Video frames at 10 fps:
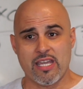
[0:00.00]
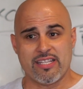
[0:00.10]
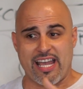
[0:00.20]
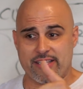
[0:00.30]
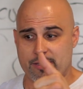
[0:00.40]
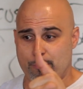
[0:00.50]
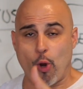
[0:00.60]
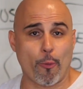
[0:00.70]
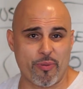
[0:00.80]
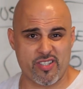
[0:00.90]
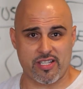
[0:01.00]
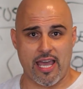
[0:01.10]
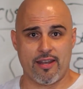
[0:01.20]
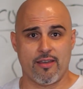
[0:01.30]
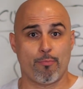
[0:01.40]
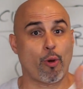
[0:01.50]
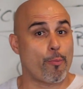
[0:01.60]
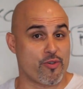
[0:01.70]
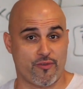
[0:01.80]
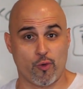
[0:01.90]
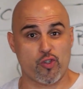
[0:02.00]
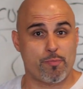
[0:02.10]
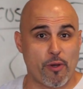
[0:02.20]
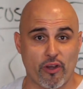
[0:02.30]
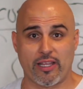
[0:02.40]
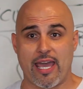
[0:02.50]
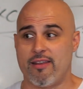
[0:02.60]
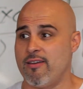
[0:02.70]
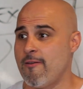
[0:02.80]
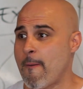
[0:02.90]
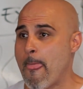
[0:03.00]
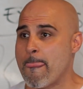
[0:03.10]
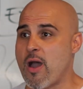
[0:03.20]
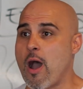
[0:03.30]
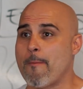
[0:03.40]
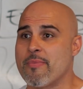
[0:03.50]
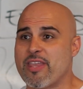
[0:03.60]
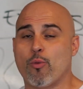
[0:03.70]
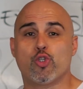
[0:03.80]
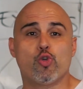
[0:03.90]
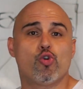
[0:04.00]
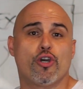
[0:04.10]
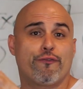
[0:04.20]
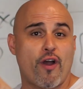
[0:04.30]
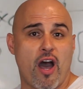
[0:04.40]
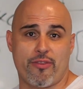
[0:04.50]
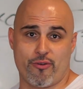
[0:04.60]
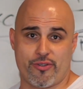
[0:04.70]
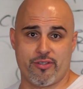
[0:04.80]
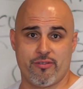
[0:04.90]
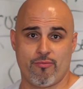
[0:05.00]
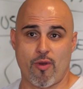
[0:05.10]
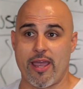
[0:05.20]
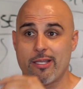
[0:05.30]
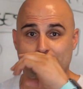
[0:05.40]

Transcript: that's purpose-led, purposeful, spirit-led, that will do good for others, right?